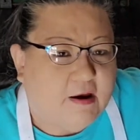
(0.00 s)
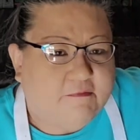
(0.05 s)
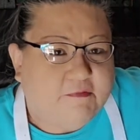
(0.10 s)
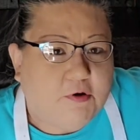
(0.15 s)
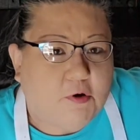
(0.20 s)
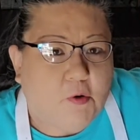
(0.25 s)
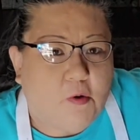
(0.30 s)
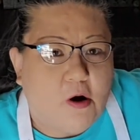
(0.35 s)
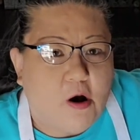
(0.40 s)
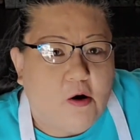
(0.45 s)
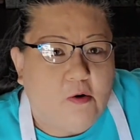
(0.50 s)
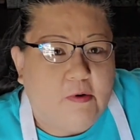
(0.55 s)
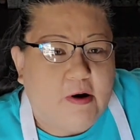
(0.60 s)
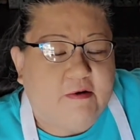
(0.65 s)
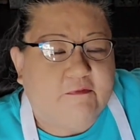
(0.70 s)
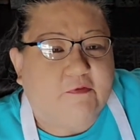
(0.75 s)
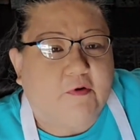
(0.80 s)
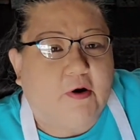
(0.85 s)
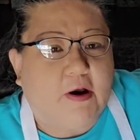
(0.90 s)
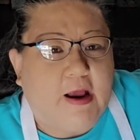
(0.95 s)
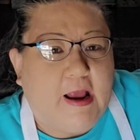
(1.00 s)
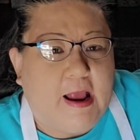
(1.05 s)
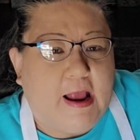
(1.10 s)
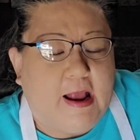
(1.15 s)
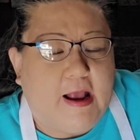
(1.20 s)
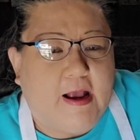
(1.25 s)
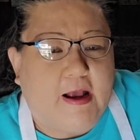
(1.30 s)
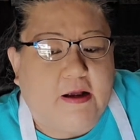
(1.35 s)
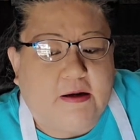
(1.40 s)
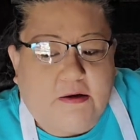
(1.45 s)
Have you all ever
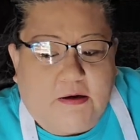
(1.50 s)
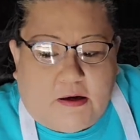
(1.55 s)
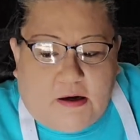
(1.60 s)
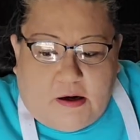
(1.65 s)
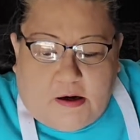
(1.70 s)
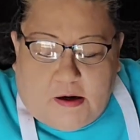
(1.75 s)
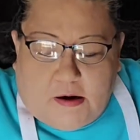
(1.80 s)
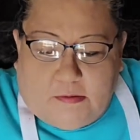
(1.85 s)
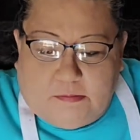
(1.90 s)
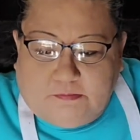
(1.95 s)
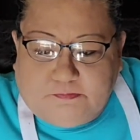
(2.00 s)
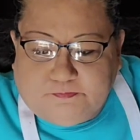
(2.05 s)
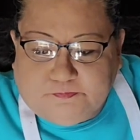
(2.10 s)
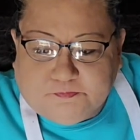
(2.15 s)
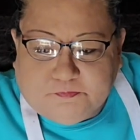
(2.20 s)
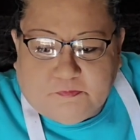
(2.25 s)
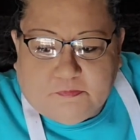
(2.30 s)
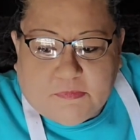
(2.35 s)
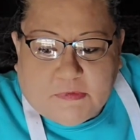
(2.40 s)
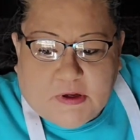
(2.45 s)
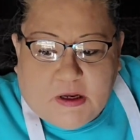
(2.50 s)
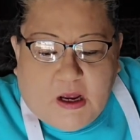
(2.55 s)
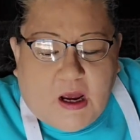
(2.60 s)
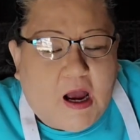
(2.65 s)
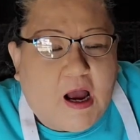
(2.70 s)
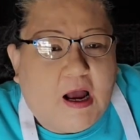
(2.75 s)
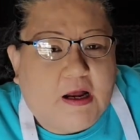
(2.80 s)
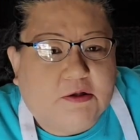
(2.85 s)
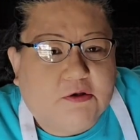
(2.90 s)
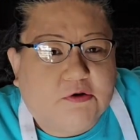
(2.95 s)
had
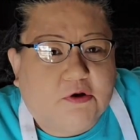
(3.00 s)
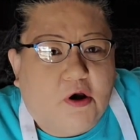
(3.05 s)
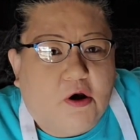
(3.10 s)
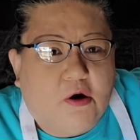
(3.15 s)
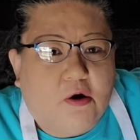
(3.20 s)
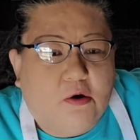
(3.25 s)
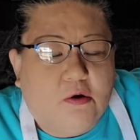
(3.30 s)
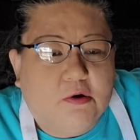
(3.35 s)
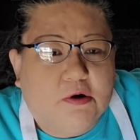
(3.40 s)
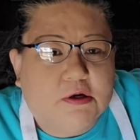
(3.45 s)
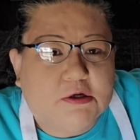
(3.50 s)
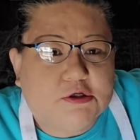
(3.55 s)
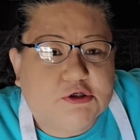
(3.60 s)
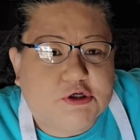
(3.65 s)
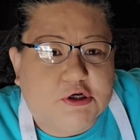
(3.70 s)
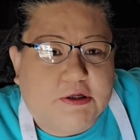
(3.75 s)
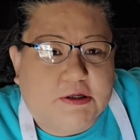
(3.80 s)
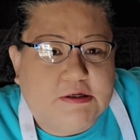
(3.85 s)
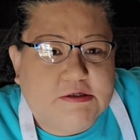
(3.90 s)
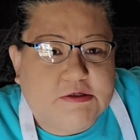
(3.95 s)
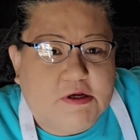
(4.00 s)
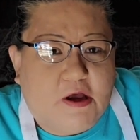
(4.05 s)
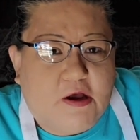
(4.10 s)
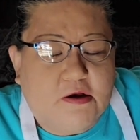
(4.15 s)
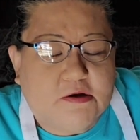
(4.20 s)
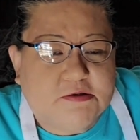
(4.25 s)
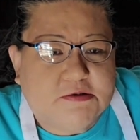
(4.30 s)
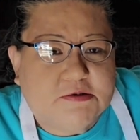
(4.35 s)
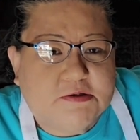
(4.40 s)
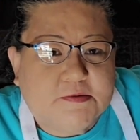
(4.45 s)
hot dog chili
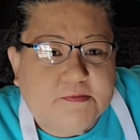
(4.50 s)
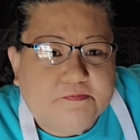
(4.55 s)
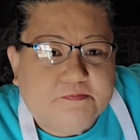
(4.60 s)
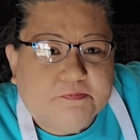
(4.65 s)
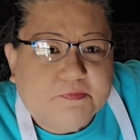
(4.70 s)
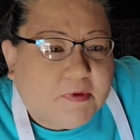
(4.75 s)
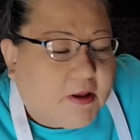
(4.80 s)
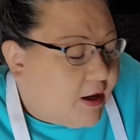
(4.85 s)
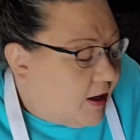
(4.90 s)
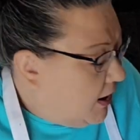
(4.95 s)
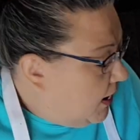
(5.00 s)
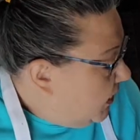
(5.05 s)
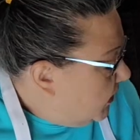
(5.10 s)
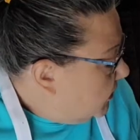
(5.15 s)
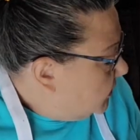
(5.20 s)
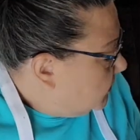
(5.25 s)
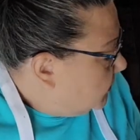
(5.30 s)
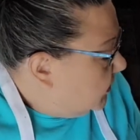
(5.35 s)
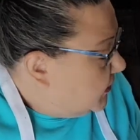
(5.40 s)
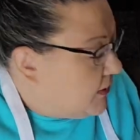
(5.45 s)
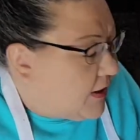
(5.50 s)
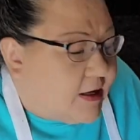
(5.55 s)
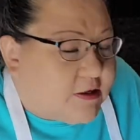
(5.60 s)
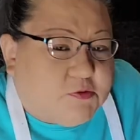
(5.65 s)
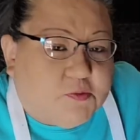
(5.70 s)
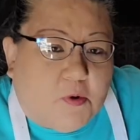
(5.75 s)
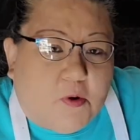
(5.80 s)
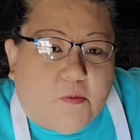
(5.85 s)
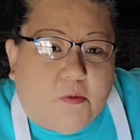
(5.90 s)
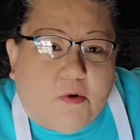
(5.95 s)
sauce?
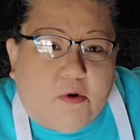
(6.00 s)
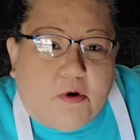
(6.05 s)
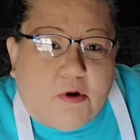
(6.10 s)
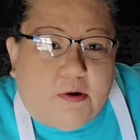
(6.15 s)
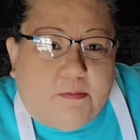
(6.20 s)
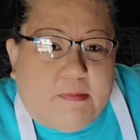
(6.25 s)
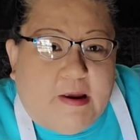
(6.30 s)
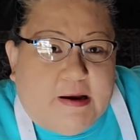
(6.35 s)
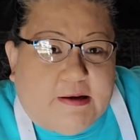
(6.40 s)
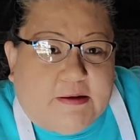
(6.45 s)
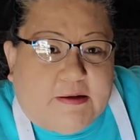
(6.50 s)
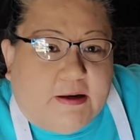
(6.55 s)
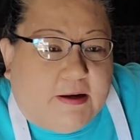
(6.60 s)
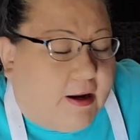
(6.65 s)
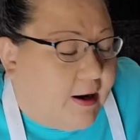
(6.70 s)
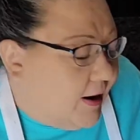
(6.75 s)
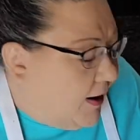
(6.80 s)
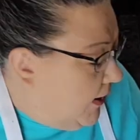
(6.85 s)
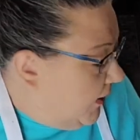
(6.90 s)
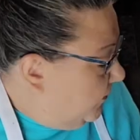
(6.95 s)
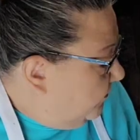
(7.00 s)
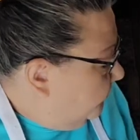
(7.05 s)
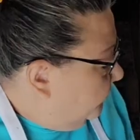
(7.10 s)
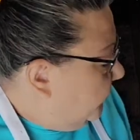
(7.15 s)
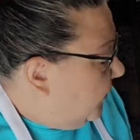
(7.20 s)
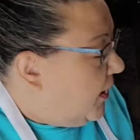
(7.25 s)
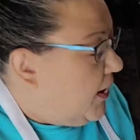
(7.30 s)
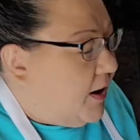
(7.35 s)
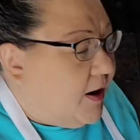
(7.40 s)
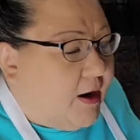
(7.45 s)
That's what we're going to make today.
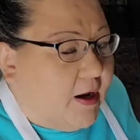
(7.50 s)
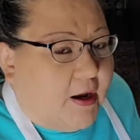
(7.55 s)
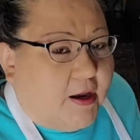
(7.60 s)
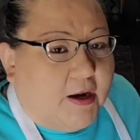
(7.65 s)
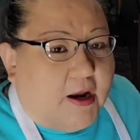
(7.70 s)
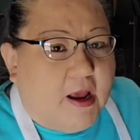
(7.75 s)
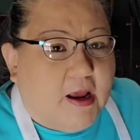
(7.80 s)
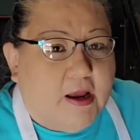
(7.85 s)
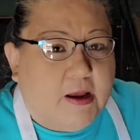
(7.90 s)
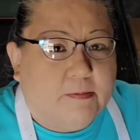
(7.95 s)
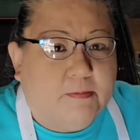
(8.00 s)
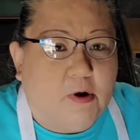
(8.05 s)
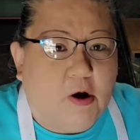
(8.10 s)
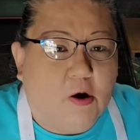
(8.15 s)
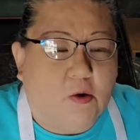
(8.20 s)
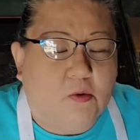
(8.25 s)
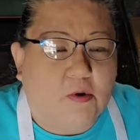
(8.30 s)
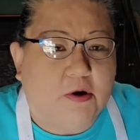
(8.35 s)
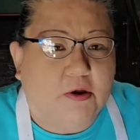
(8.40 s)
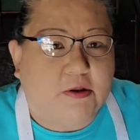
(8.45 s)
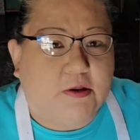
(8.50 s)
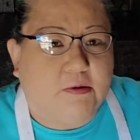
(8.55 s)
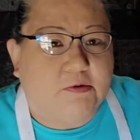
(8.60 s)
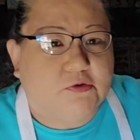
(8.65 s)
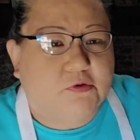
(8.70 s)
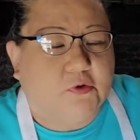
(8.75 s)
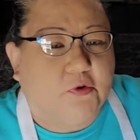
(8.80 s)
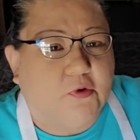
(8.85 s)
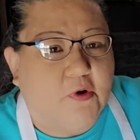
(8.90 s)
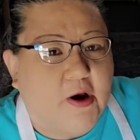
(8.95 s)
And I had bought one of
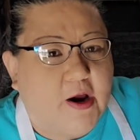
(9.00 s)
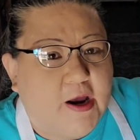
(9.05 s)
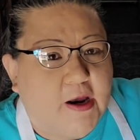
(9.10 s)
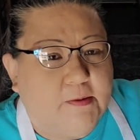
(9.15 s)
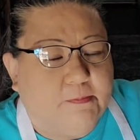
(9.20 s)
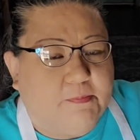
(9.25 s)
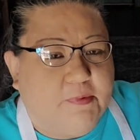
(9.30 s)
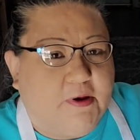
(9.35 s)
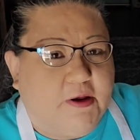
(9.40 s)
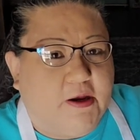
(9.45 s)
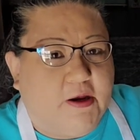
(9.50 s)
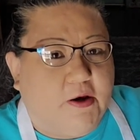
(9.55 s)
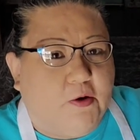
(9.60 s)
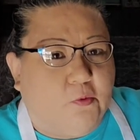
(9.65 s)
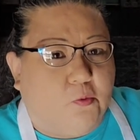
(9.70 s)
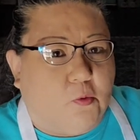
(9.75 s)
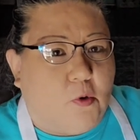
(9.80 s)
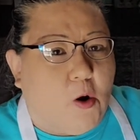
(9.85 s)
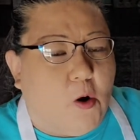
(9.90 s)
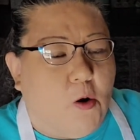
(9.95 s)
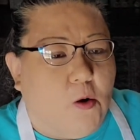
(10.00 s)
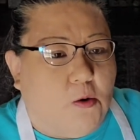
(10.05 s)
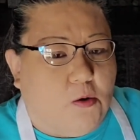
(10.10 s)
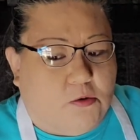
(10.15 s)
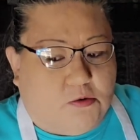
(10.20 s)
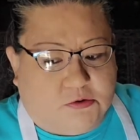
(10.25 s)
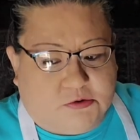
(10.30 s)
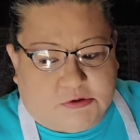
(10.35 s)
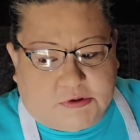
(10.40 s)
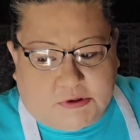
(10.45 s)
those great big
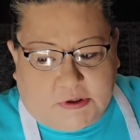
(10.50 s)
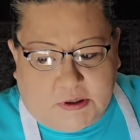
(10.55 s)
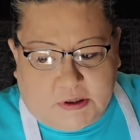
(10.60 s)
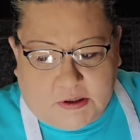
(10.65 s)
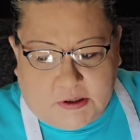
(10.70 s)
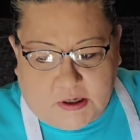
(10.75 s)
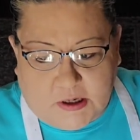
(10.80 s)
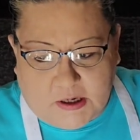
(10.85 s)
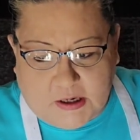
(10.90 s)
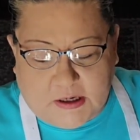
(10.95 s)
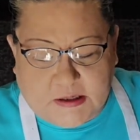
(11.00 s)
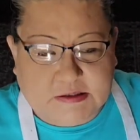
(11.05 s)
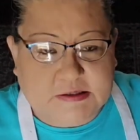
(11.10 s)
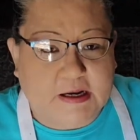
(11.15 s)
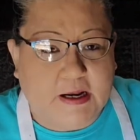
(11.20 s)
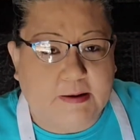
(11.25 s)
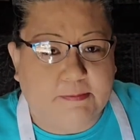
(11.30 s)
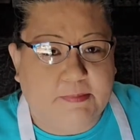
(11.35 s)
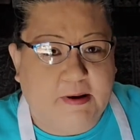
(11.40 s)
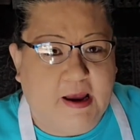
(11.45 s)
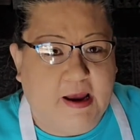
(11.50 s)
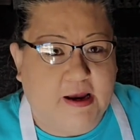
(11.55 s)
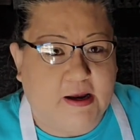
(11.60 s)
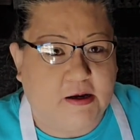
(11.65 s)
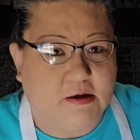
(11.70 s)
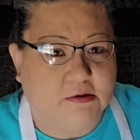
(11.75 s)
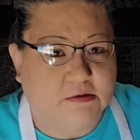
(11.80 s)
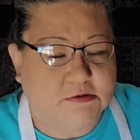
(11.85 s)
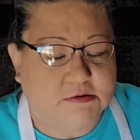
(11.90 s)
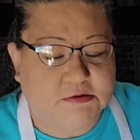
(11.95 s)
rolls, 10
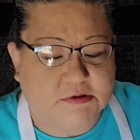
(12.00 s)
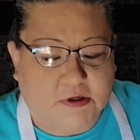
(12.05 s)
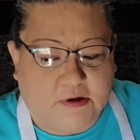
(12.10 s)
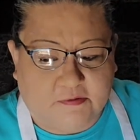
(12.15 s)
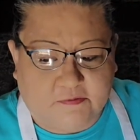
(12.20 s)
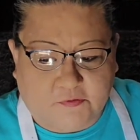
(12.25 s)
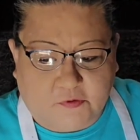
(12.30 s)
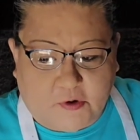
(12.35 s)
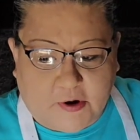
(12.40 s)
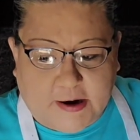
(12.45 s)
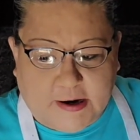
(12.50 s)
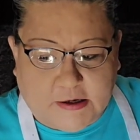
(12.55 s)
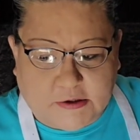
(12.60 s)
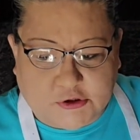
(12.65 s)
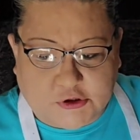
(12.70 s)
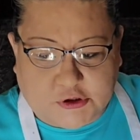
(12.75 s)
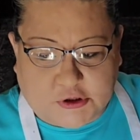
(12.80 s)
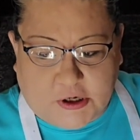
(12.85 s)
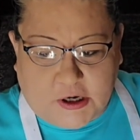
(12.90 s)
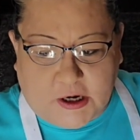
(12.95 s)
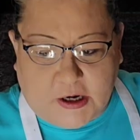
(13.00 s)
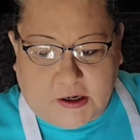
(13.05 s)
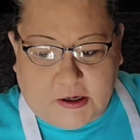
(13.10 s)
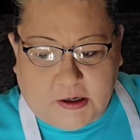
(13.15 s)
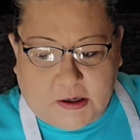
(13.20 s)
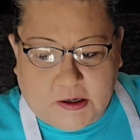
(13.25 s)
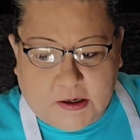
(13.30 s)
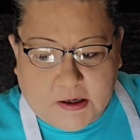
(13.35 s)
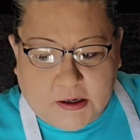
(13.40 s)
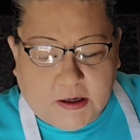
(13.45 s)
pounds of ground
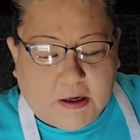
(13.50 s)
chuck